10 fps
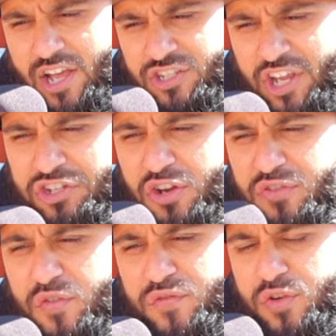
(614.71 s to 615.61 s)
Change how
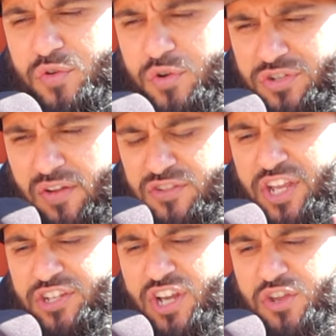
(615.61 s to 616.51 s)
you view yourself.
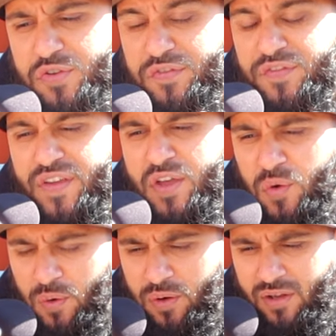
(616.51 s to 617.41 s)
Change how you
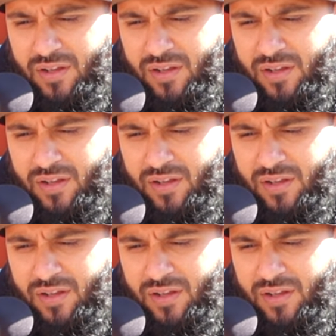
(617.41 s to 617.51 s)
feel.